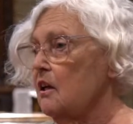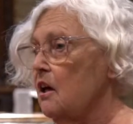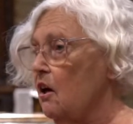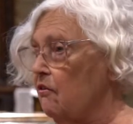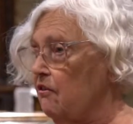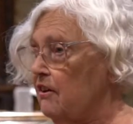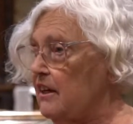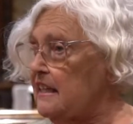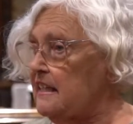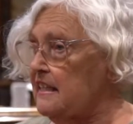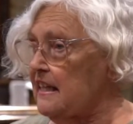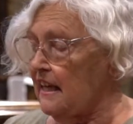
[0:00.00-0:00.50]
a
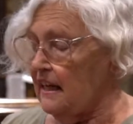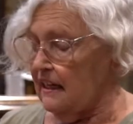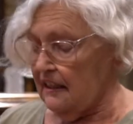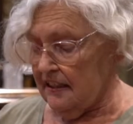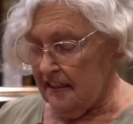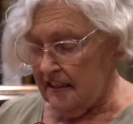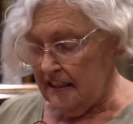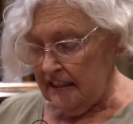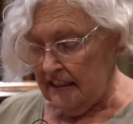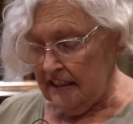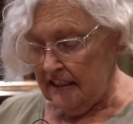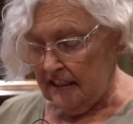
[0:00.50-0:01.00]
retail
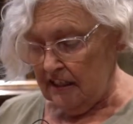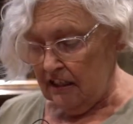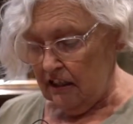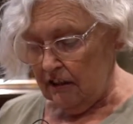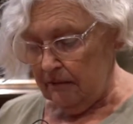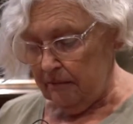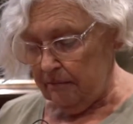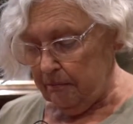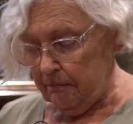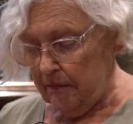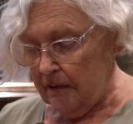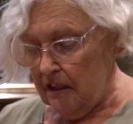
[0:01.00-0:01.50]

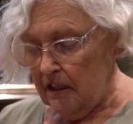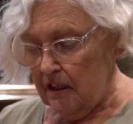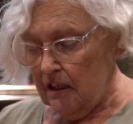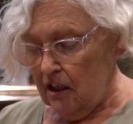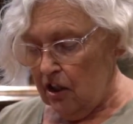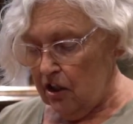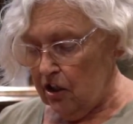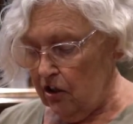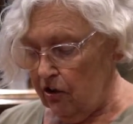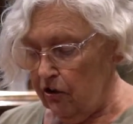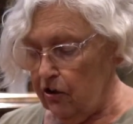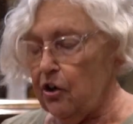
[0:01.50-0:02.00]
assistant,
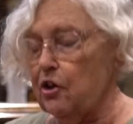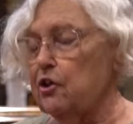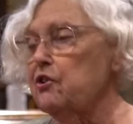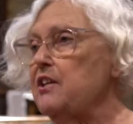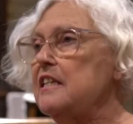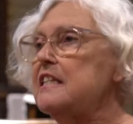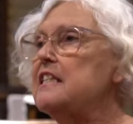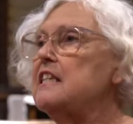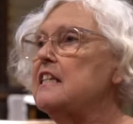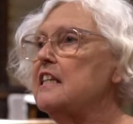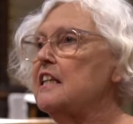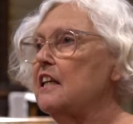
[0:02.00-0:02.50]
you're a
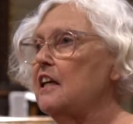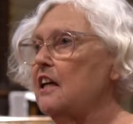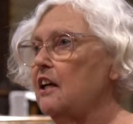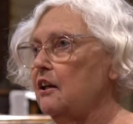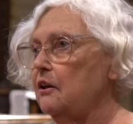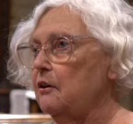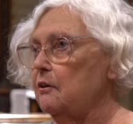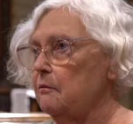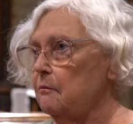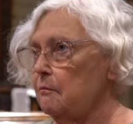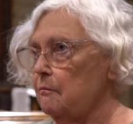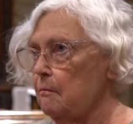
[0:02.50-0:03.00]

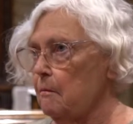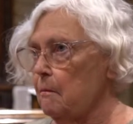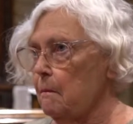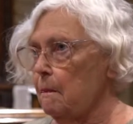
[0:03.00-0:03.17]
Christian